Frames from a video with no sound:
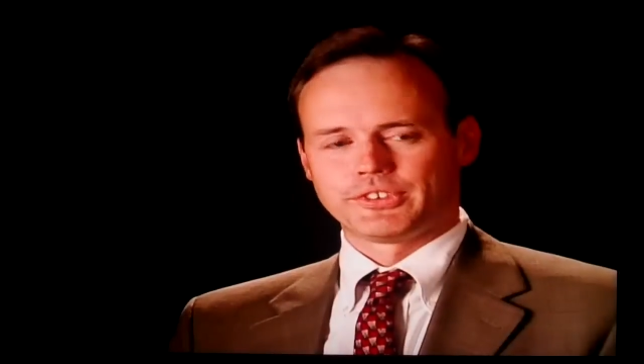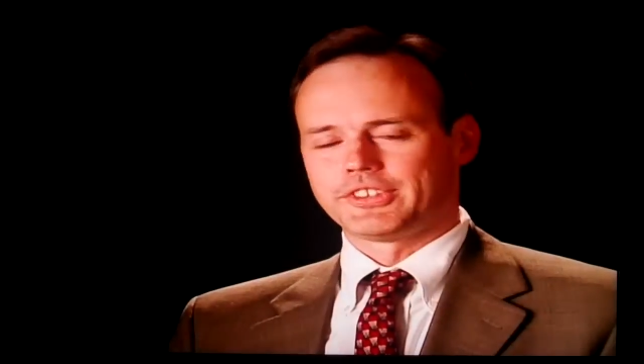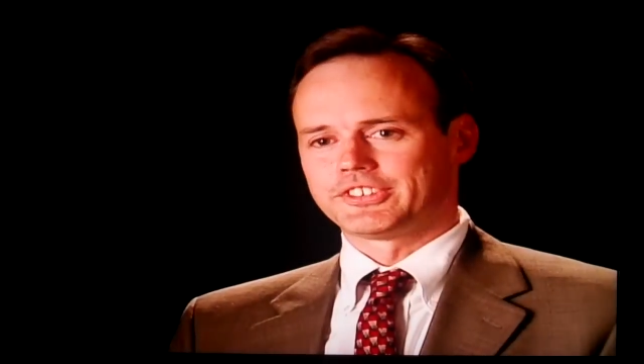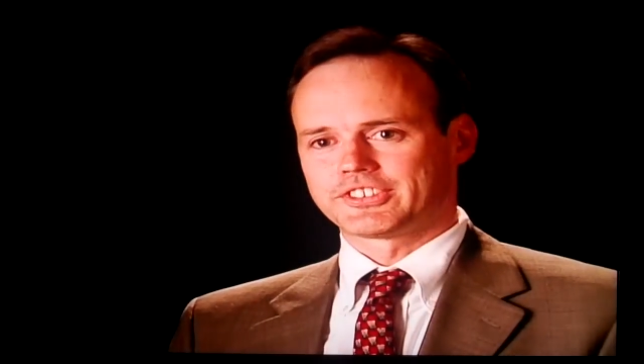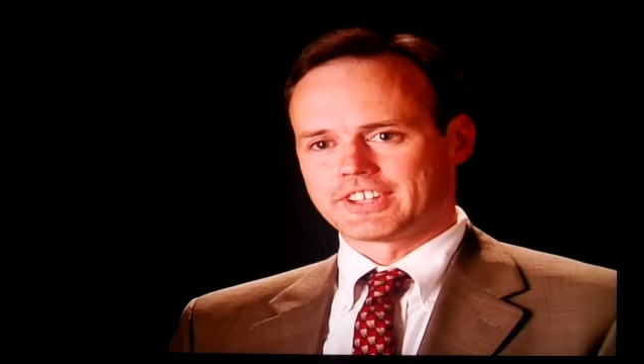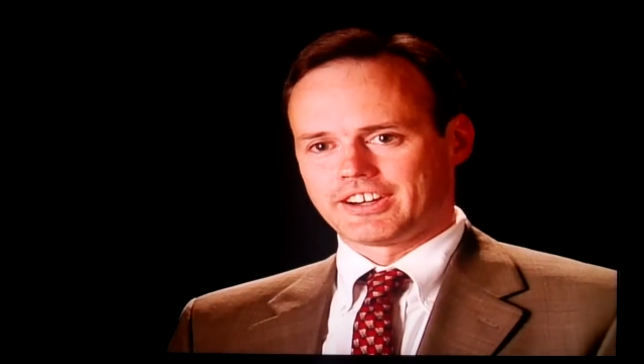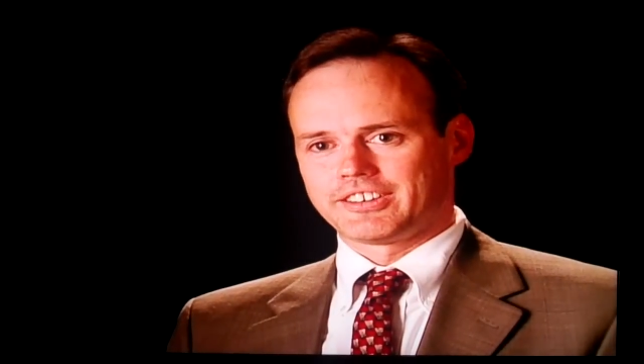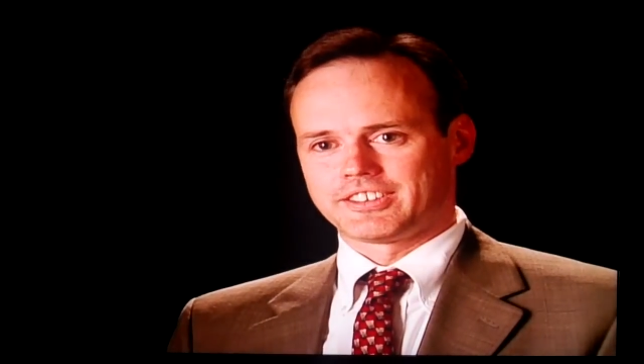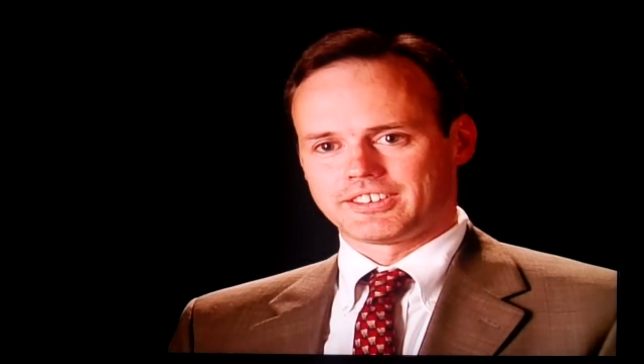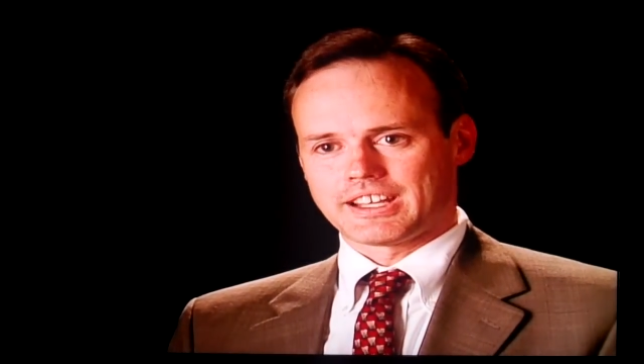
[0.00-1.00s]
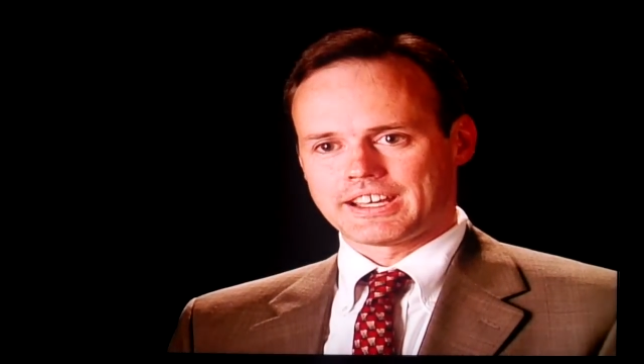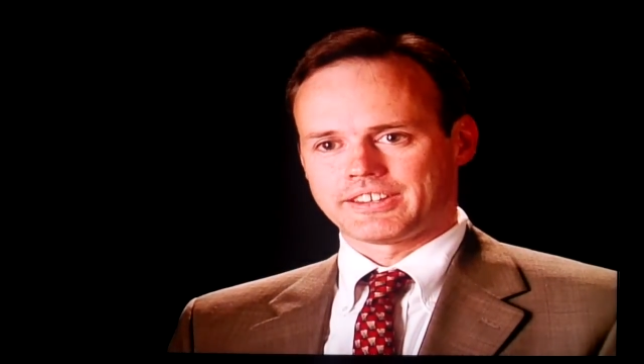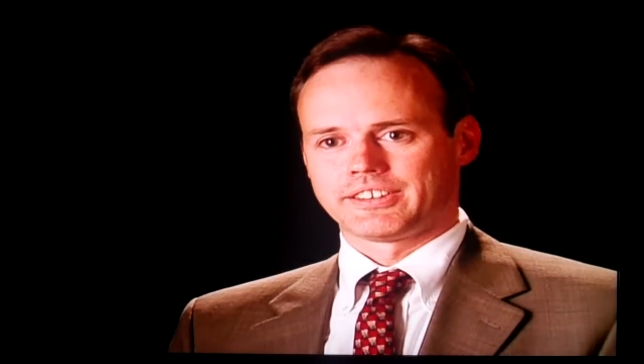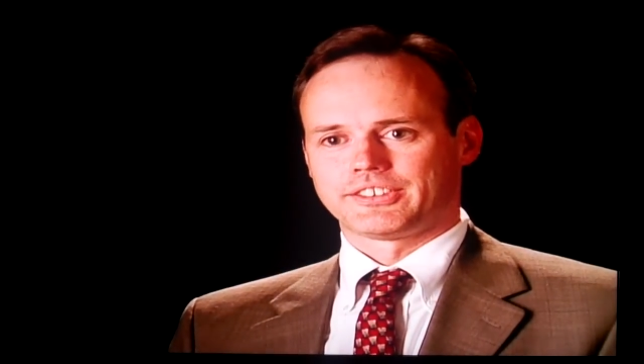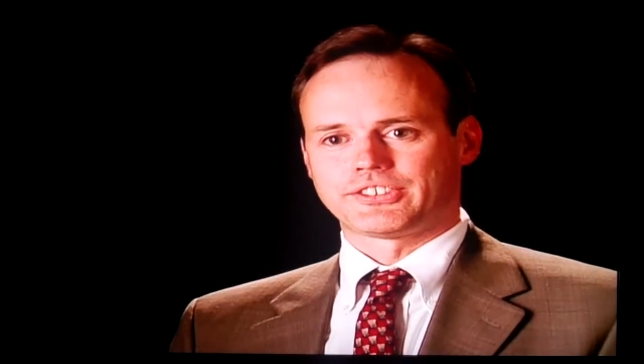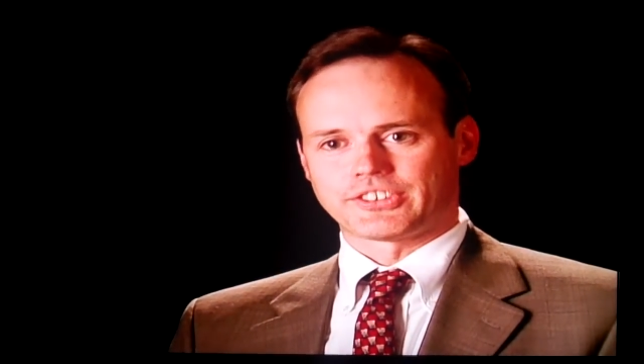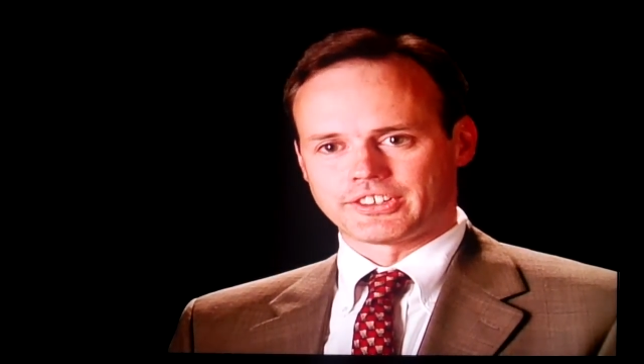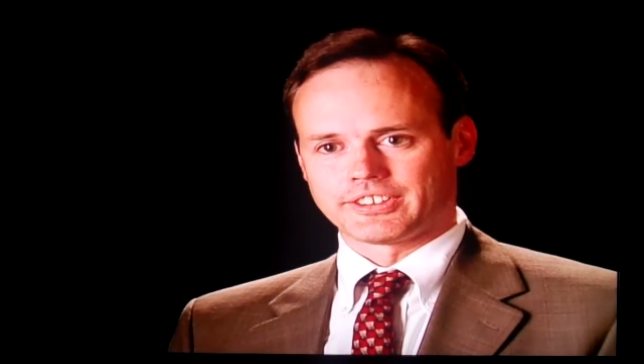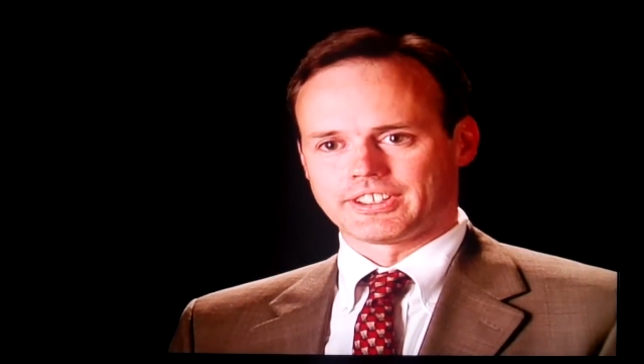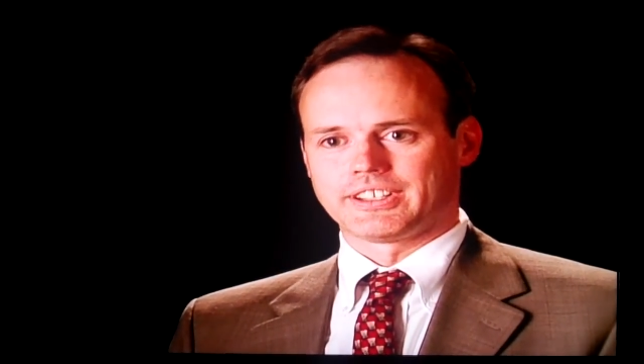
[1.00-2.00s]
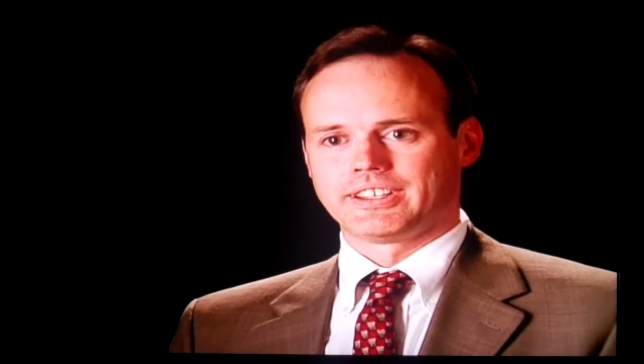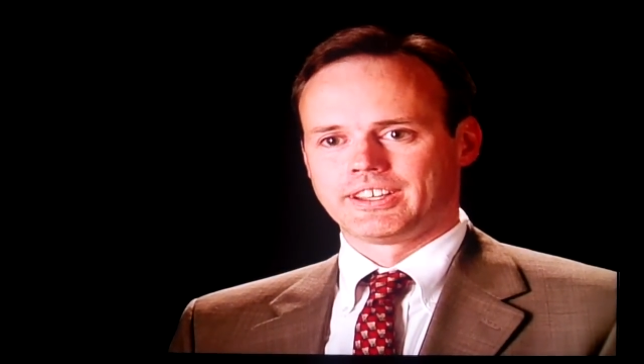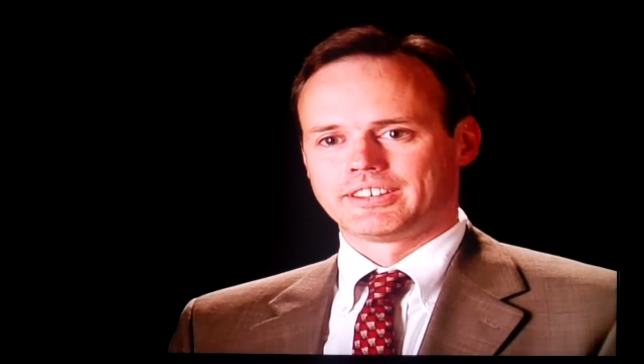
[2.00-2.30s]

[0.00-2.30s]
Was he scared to death? Certainly.